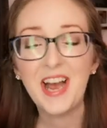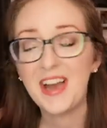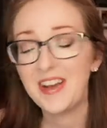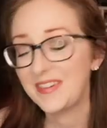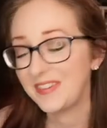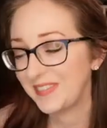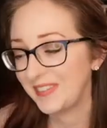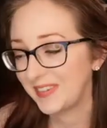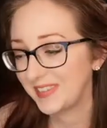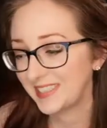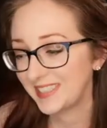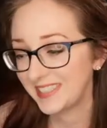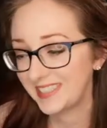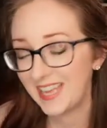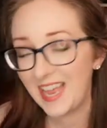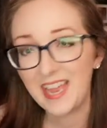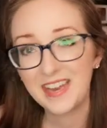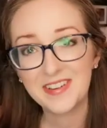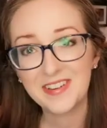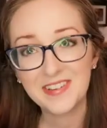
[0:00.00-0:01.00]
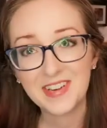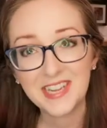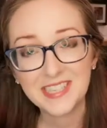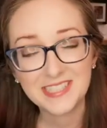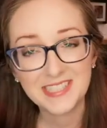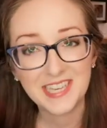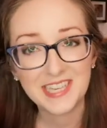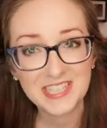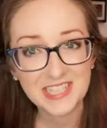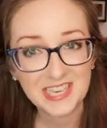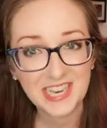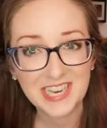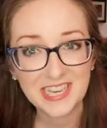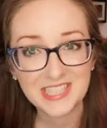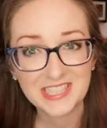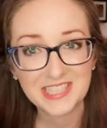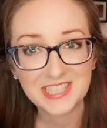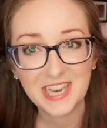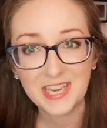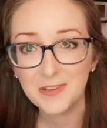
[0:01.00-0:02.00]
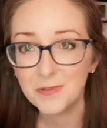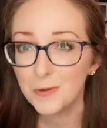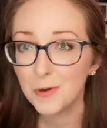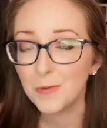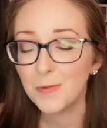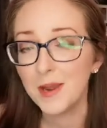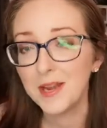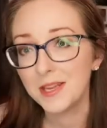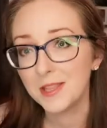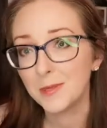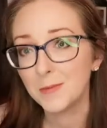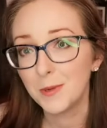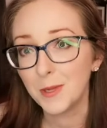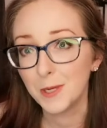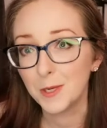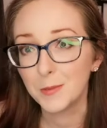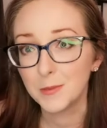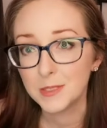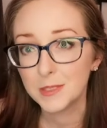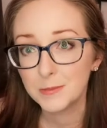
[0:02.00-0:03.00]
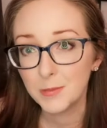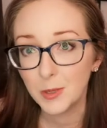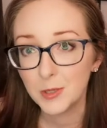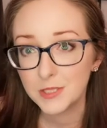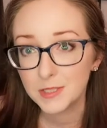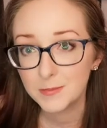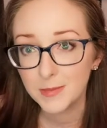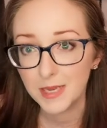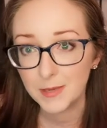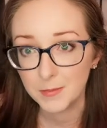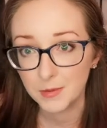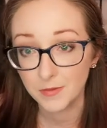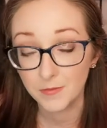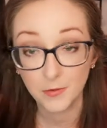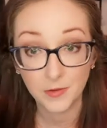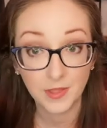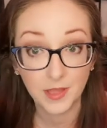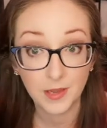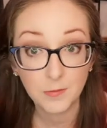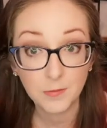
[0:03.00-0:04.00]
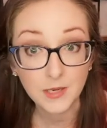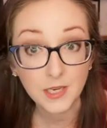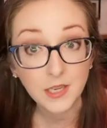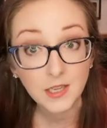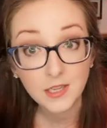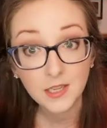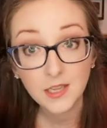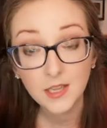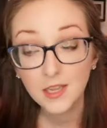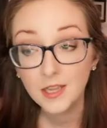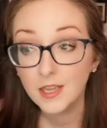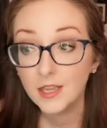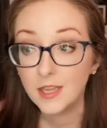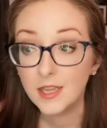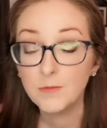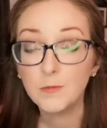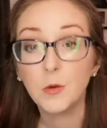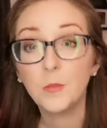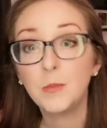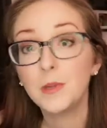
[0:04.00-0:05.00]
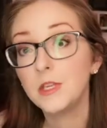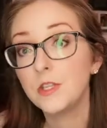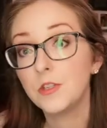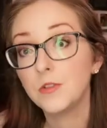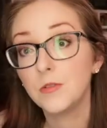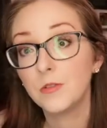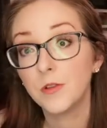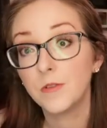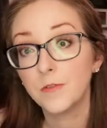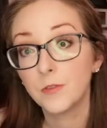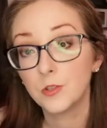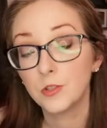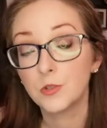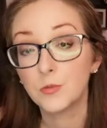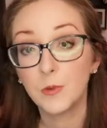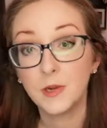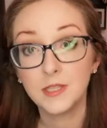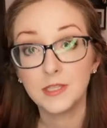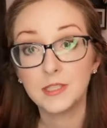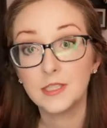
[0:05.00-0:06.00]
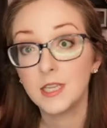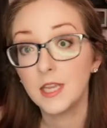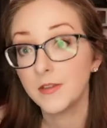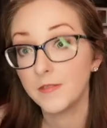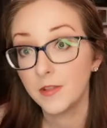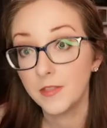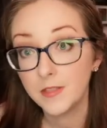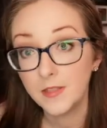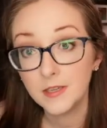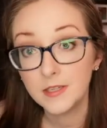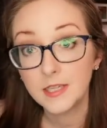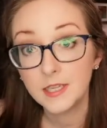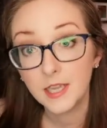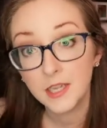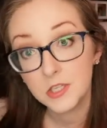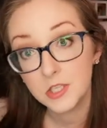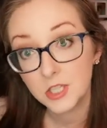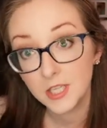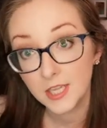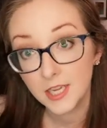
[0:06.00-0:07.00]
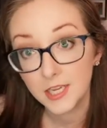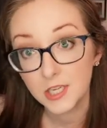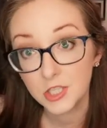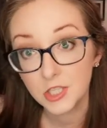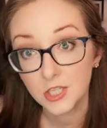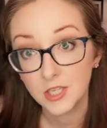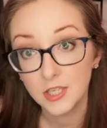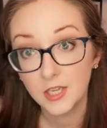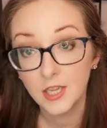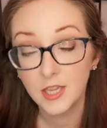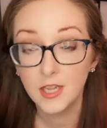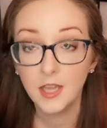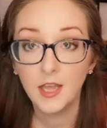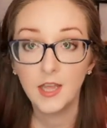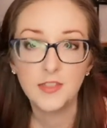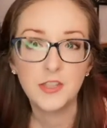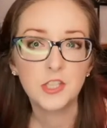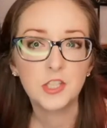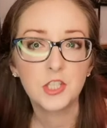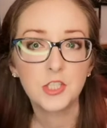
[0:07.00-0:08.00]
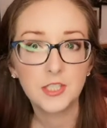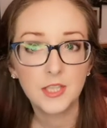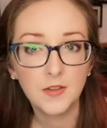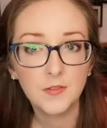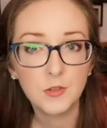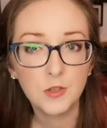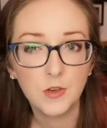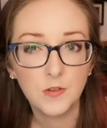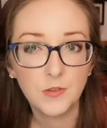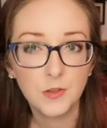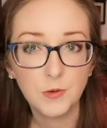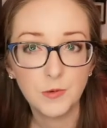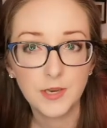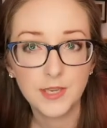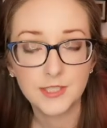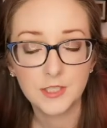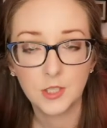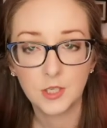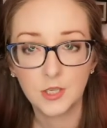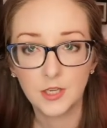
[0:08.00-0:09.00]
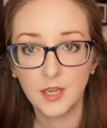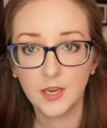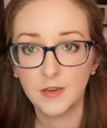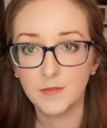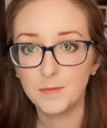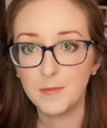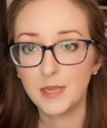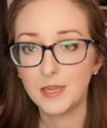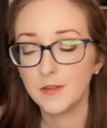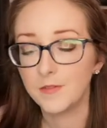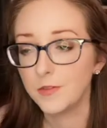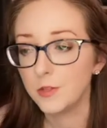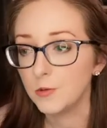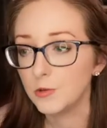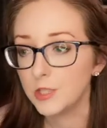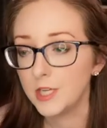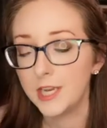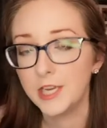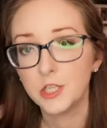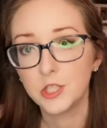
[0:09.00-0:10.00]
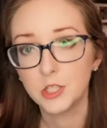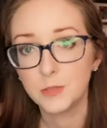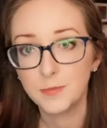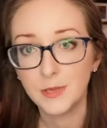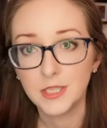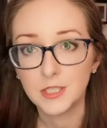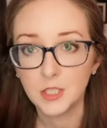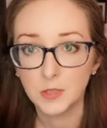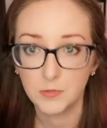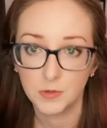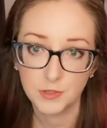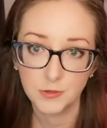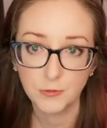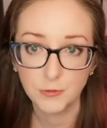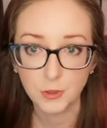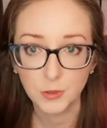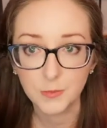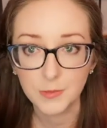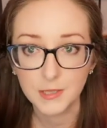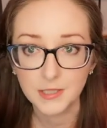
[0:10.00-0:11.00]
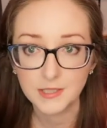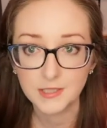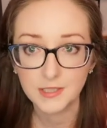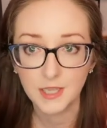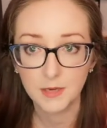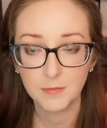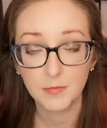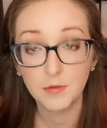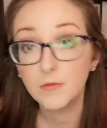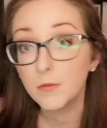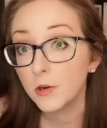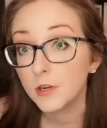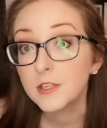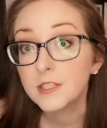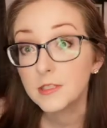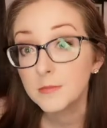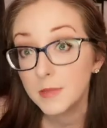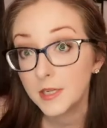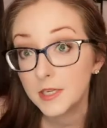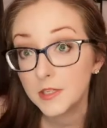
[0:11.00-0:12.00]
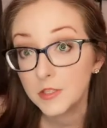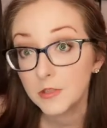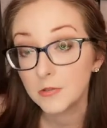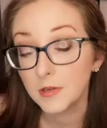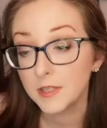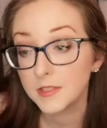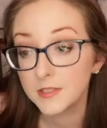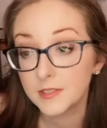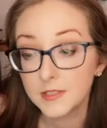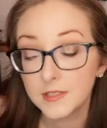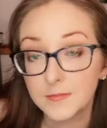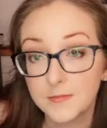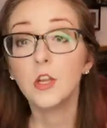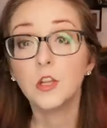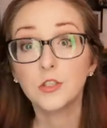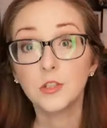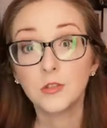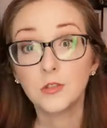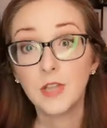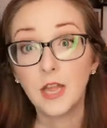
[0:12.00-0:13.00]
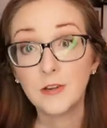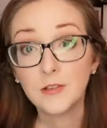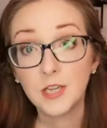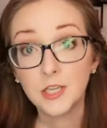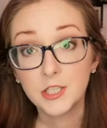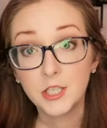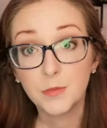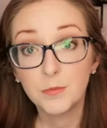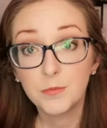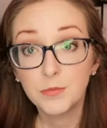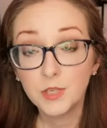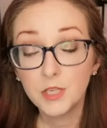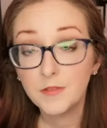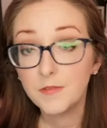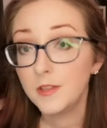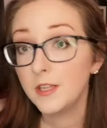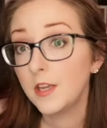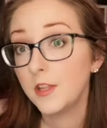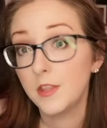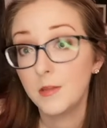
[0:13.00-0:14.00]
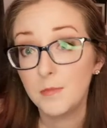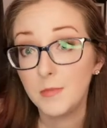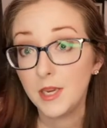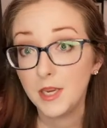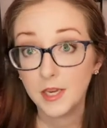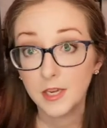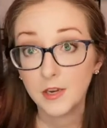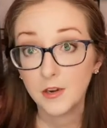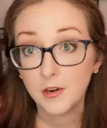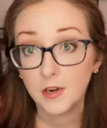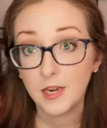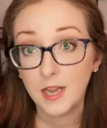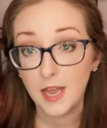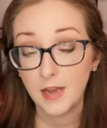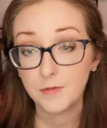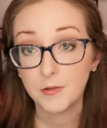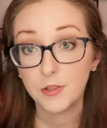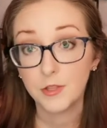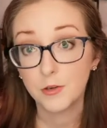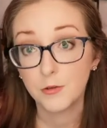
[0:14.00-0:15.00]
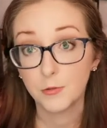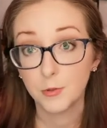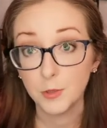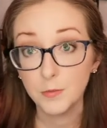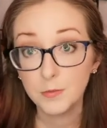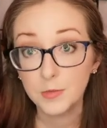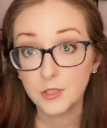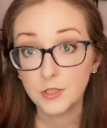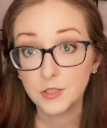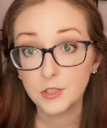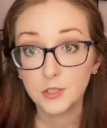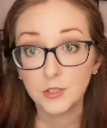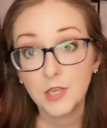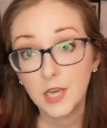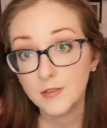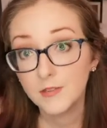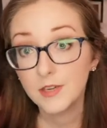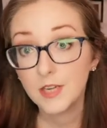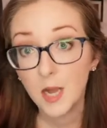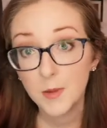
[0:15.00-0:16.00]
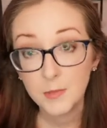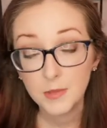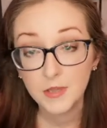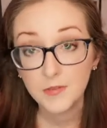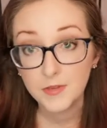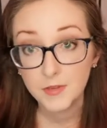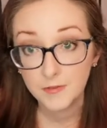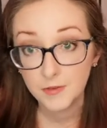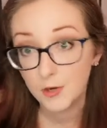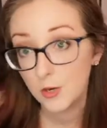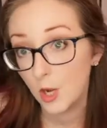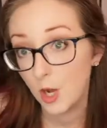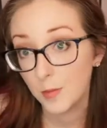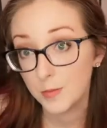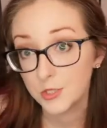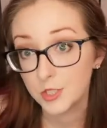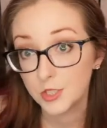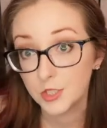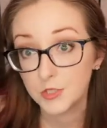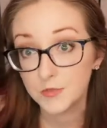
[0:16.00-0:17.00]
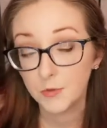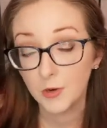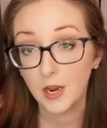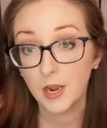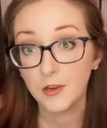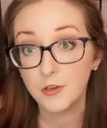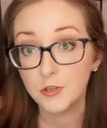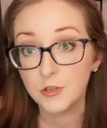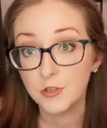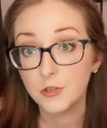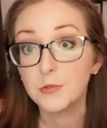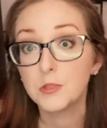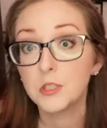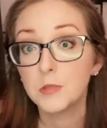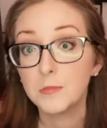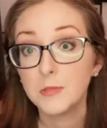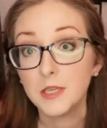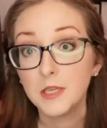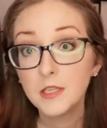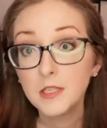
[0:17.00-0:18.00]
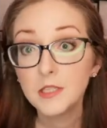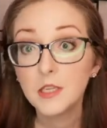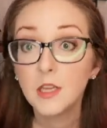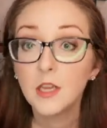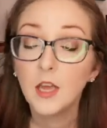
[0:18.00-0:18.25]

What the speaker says: for standardized education and you are writing the reader response paper for that week, it will be due the first Wednesday of authentic education. And this just gives you a few days to kind of make a few changes based on what your group has said before you submit it to us. So now touching briefly on the meeting you're going to have with your group. So you have a couple of different options for how you choose to meet.